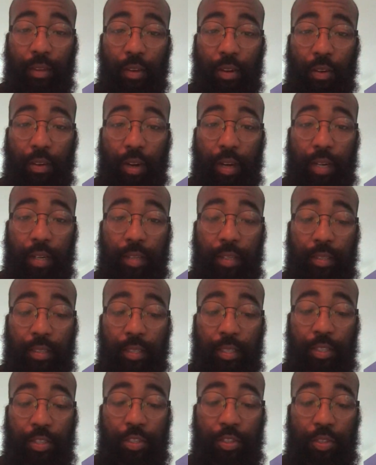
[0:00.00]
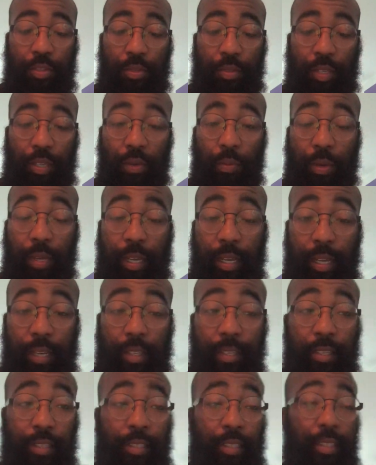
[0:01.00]
All right? This truth that we're
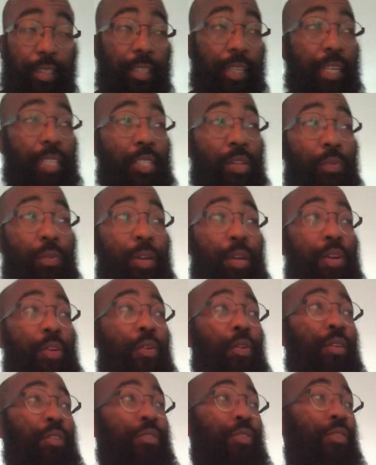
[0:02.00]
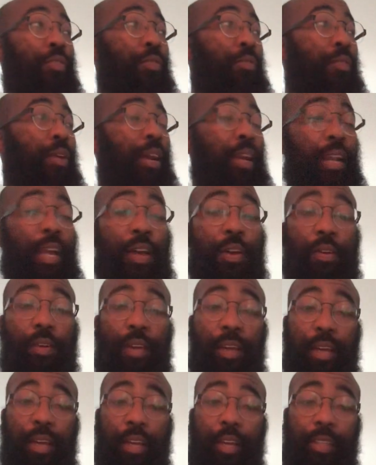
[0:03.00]
in, the things that we're going through right now,
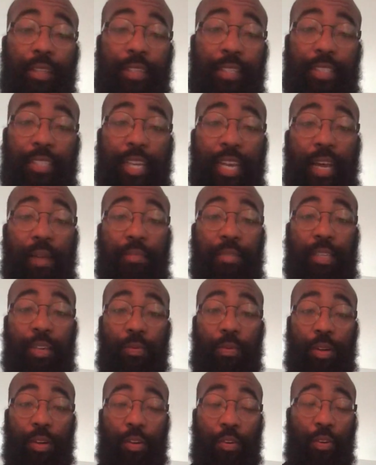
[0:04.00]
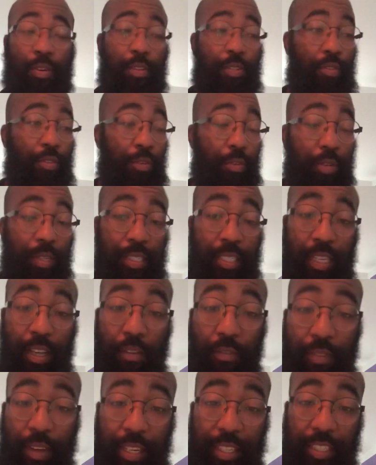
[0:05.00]
the times that we're going through, the
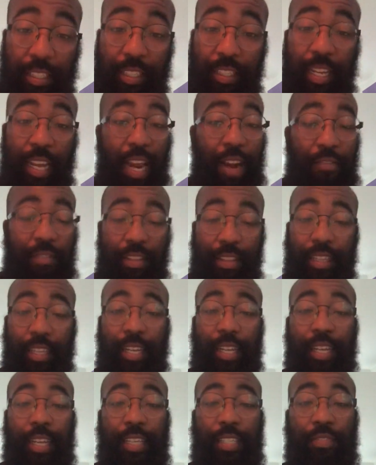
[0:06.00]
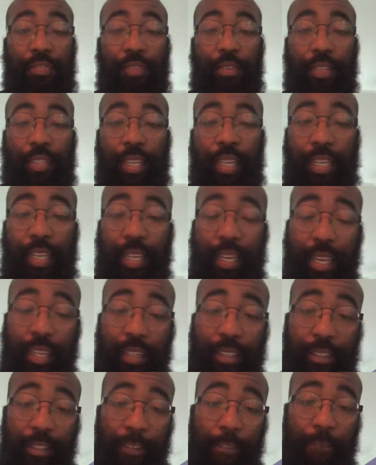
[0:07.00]
salvation, everything is for the elect.
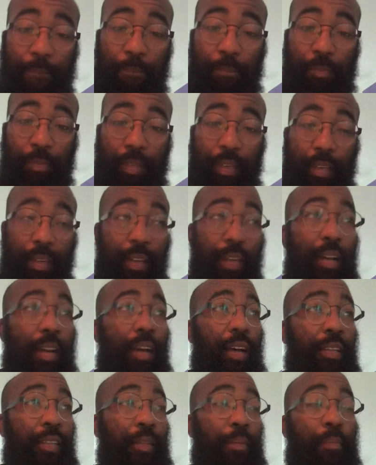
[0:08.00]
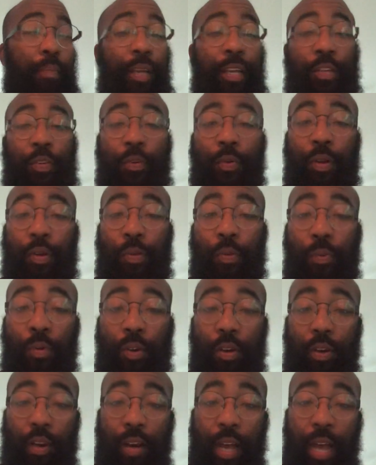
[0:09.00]
The men doing the
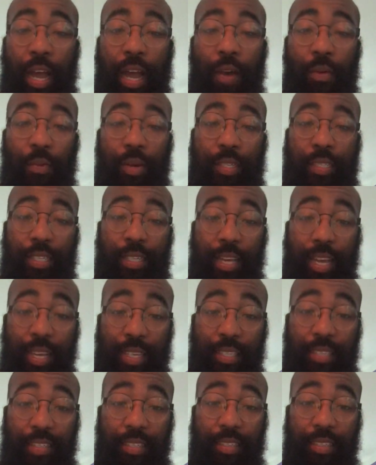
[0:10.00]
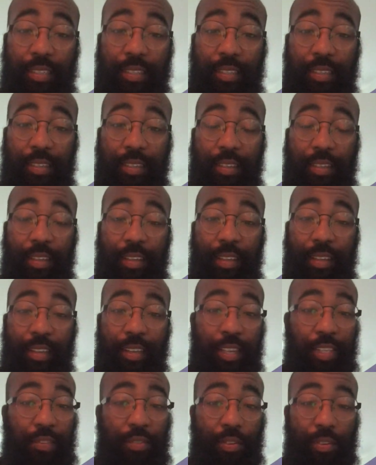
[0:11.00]
work on the highways and hedges
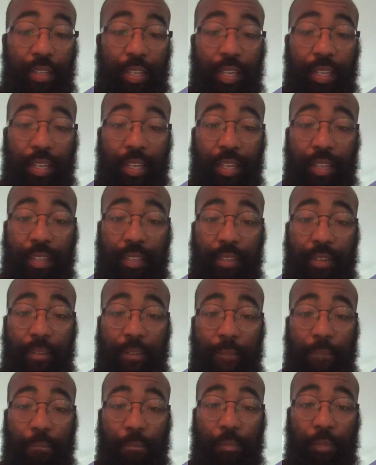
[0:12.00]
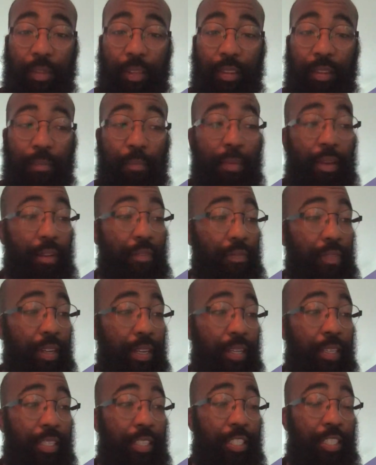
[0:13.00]
is for the elect. The men feeding the